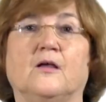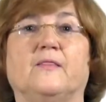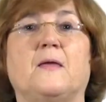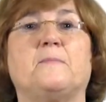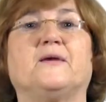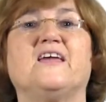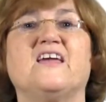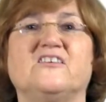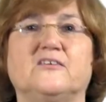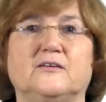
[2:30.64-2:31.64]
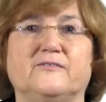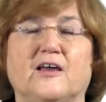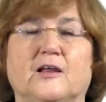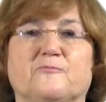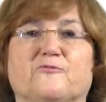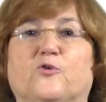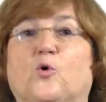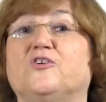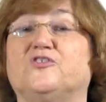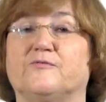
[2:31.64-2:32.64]
They began to develop
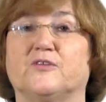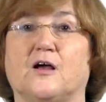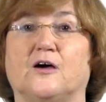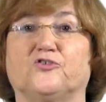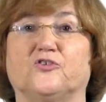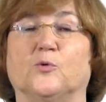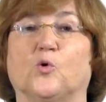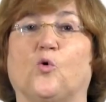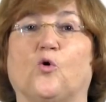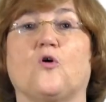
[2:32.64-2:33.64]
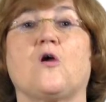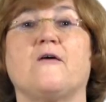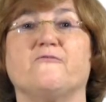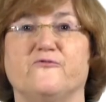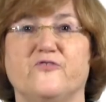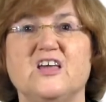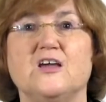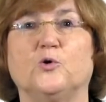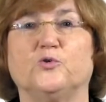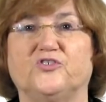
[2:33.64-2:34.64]
voice of the customer, or
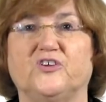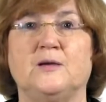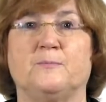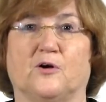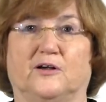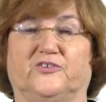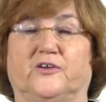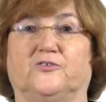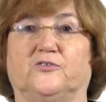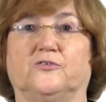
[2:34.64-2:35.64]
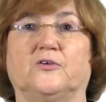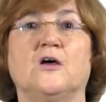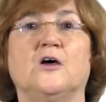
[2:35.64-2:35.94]
VOC processes,